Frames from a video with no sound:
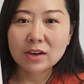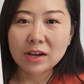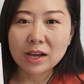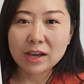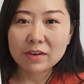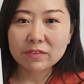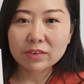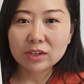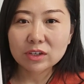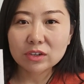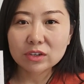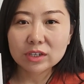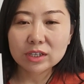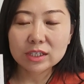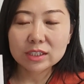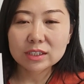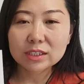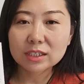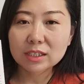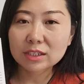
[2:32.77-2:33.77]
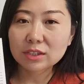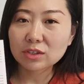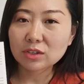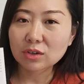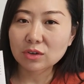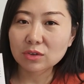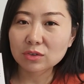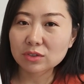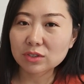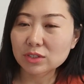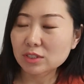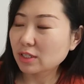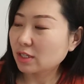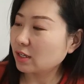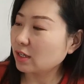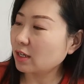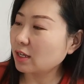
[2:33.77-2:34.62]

have a look at the notes